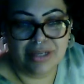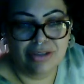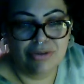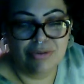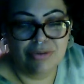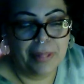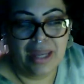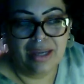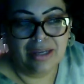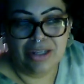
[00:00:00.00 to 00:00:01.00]
and you're
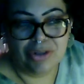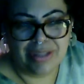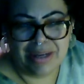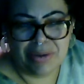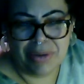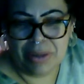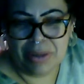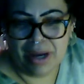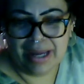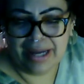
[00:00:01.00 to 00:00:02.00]
like, wait,
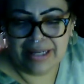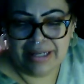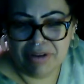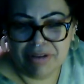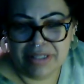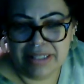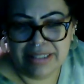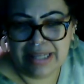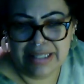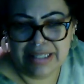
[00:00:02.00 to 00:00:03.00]
what? I never even
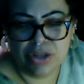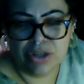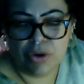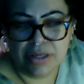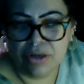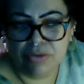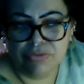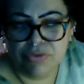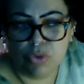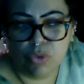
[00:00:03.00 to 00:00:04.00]
intended to go there
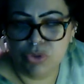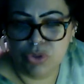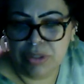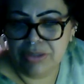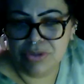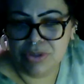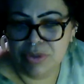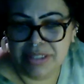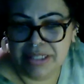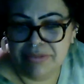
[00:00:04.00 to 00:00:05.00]
for the whole 2 years. It
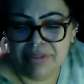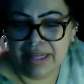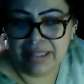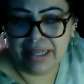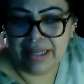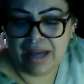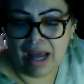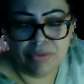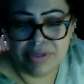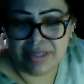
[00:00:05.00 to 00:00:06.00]
wasn't even that like
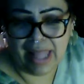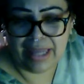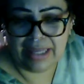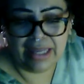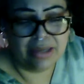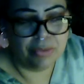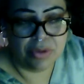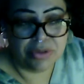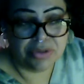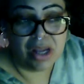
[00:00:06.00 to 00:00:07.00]
I was slacking. It
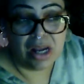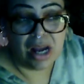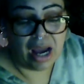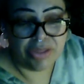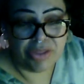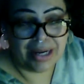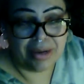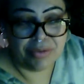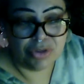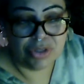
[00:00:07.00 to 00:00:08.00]
was, I thought I
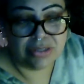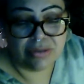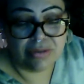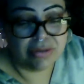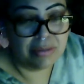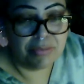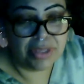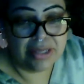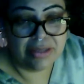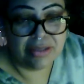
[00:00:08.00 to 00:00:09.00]
was just
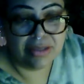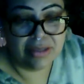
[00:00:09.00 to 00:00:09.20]
simply,